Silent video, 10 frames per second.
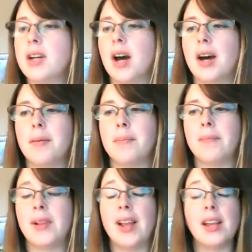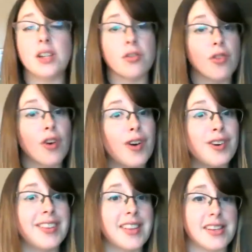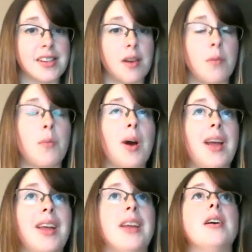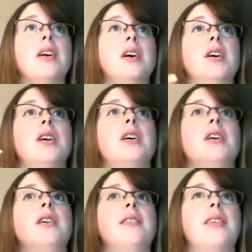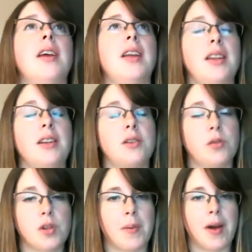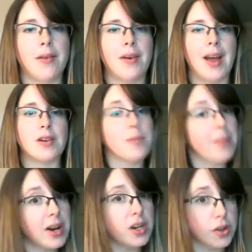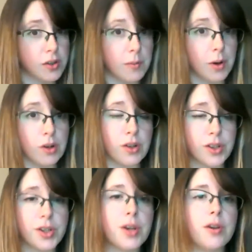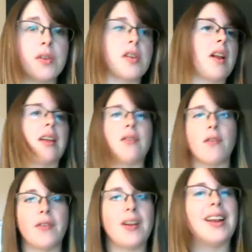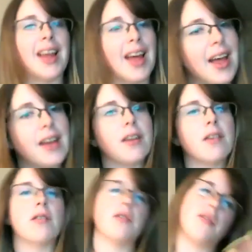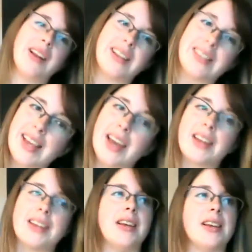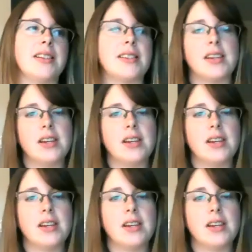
Later on, this is a way that he talks about how to manage those emotions too. So like if you're feeling anger or if you're feeling sadness,